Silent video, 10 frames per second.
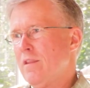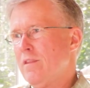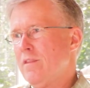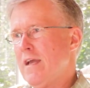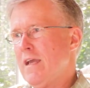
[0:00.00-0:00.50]

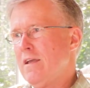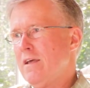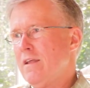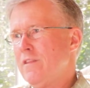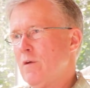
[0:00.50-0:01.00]
they
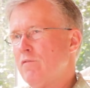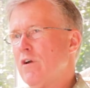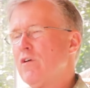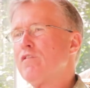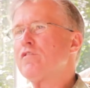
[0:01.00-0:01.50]
were
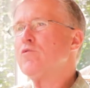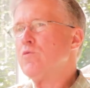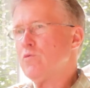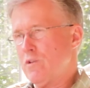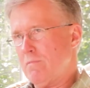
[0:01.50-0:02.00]
very
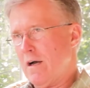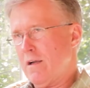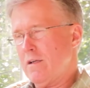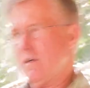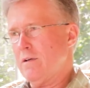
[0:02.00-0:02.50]
enthused about
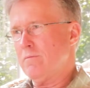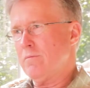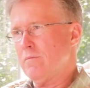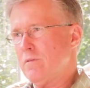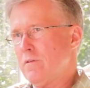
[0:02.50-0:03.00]
it.
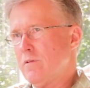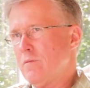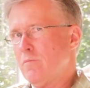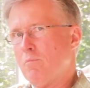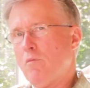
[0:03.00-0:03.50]

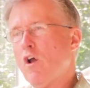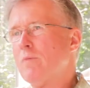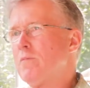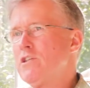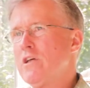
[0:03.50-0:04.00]
Paul
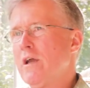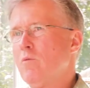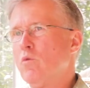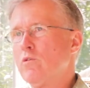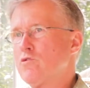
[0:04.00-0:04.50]
and
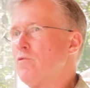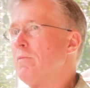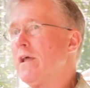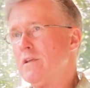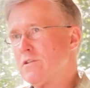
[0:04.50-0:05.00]
BJ were
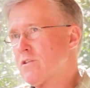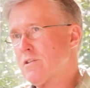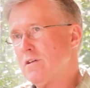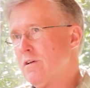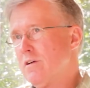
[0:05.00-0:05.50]

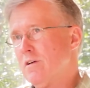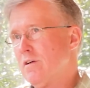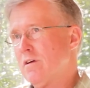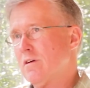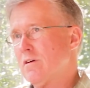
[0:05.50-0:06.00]
tremendous
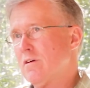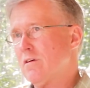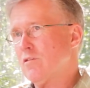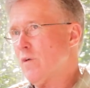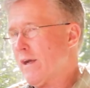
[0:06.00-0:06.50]

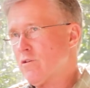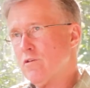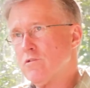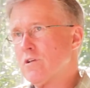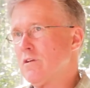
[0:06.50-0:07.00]

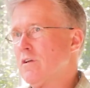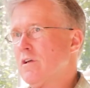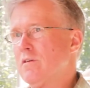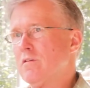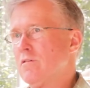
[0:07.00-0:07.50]
directors
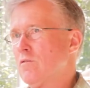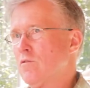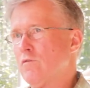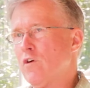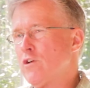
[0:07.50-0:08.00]
and
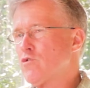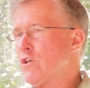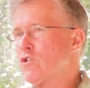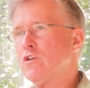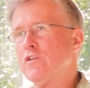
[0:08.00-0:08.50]
very
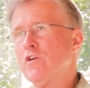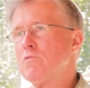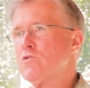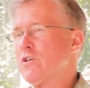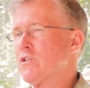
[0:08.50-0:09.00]
traditional in their
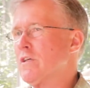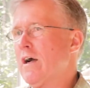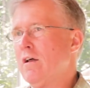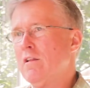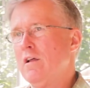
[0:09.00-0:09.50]
music
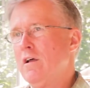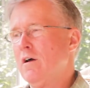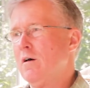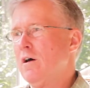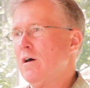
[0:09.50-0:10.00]
style.
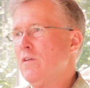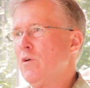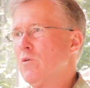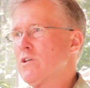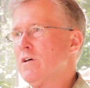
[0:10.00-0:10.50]

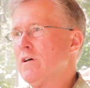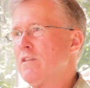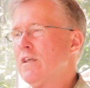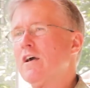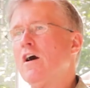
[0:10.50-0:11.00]
There was I
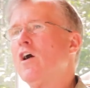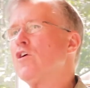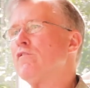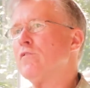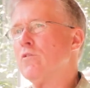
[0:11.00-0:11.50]
think a
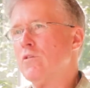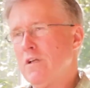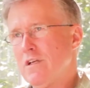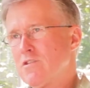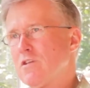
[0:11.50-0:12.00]
hunger for
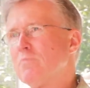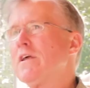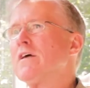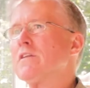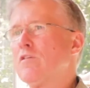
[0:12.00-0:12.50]

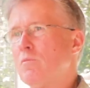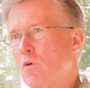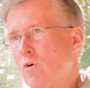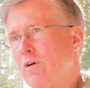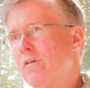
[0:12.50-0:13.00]
something a little
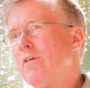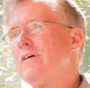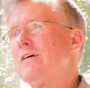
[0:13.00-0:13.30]
more